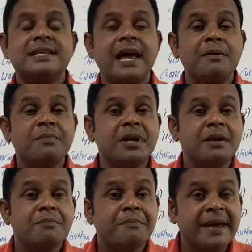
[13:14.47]
can
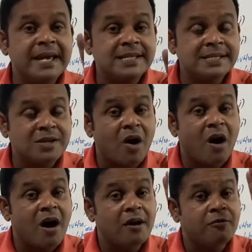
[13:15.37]
be based
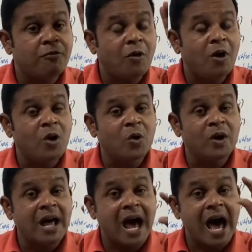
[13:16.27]
or
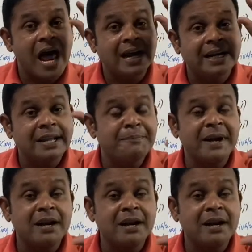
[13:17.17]
followed or depend